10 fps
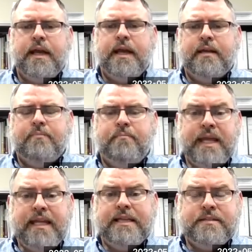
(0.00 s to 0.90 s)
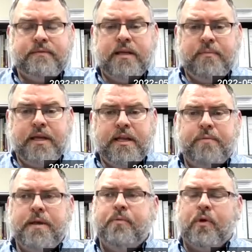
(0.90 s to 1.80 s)
and meeting
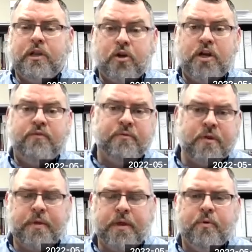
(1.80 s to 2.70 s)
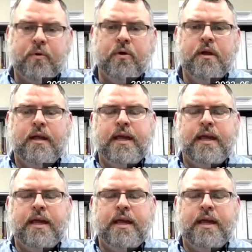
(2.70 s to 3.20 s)
the people and learning from the people